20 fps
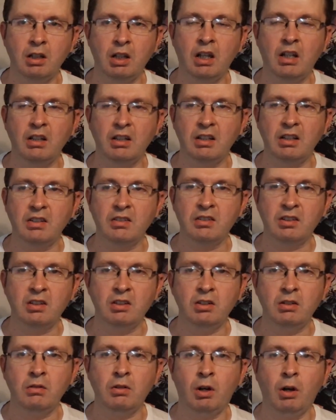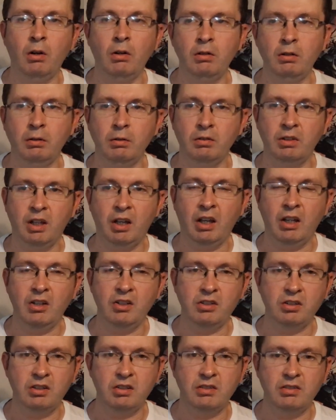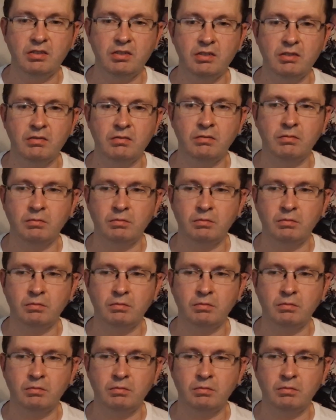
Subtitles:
aliens can do in haunted locations.